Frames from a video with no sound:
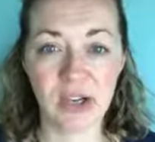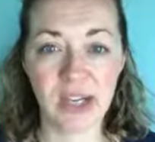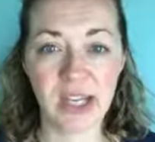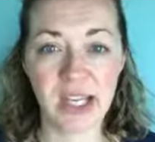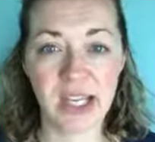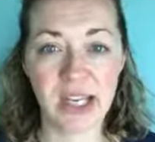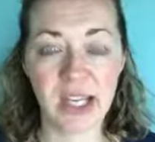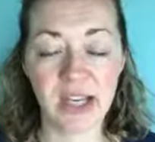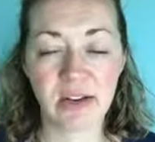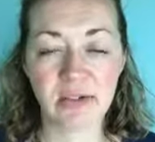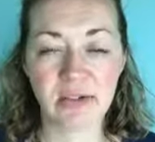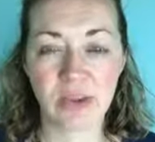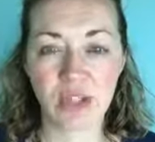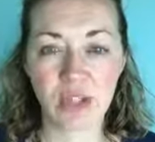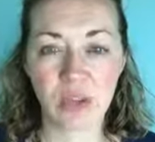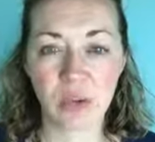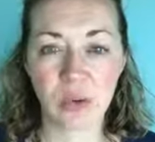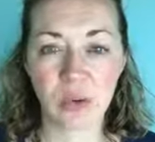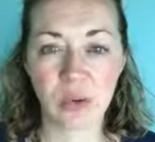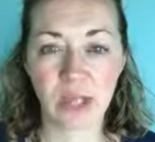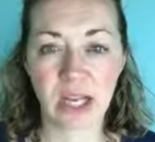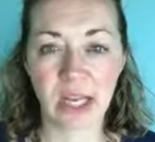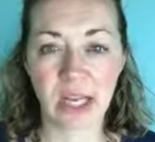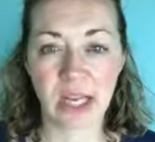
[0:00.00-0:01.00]
really kind of
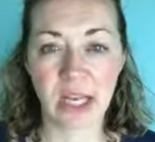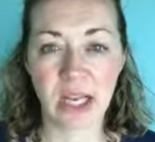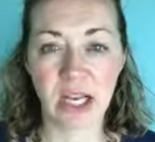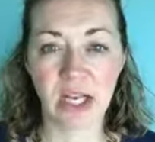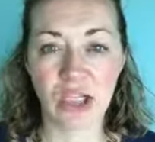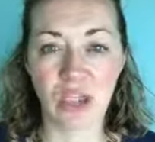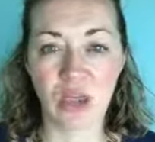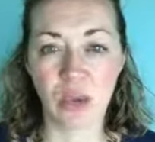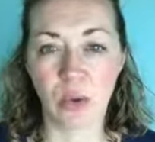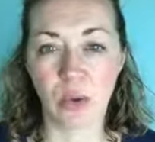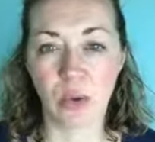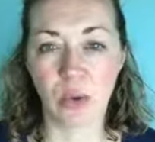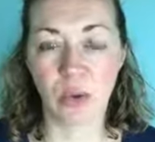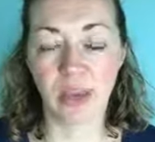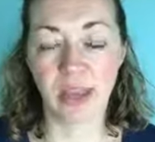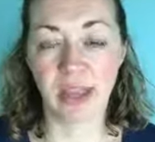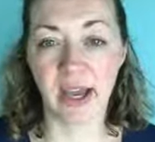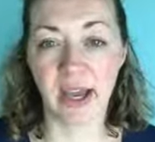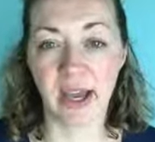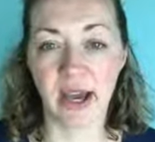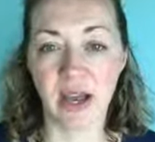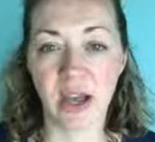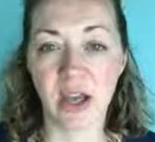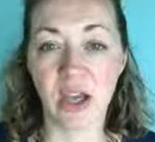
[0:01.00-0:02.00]
show the EHO
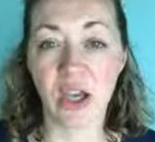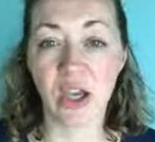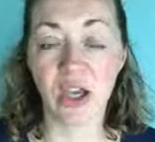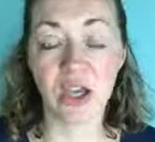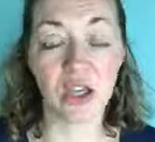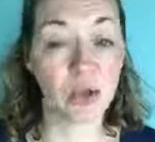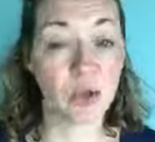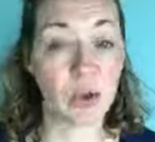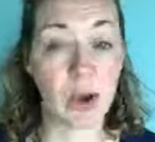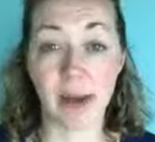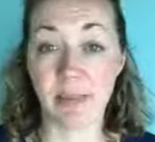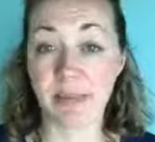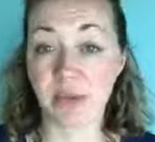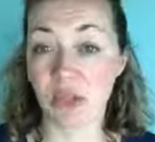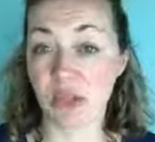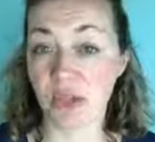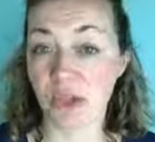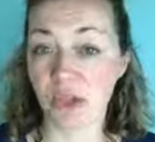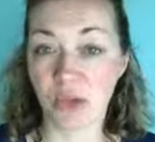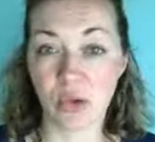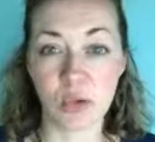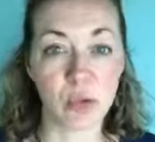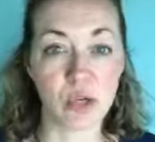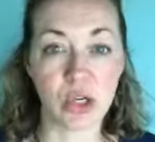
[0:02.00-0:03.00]
that you
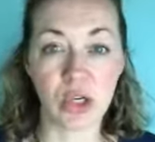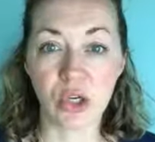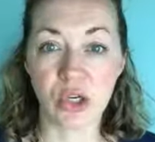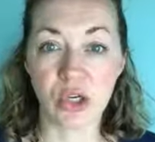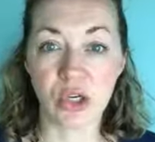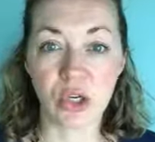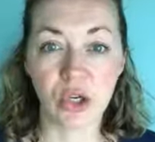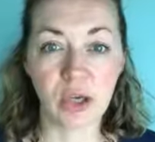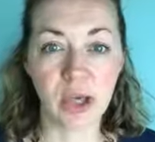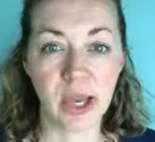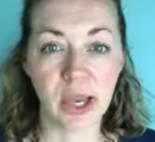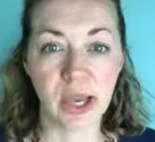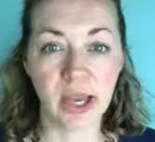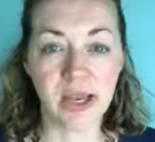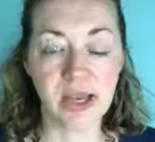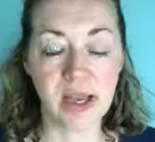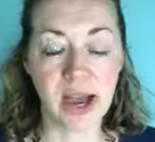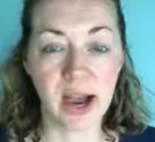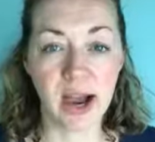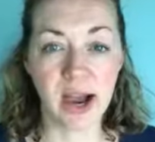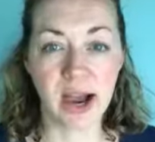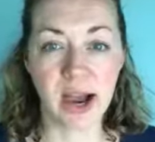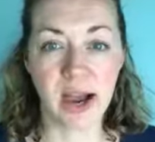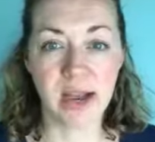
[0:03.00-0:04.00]
absolutely know what you're doing,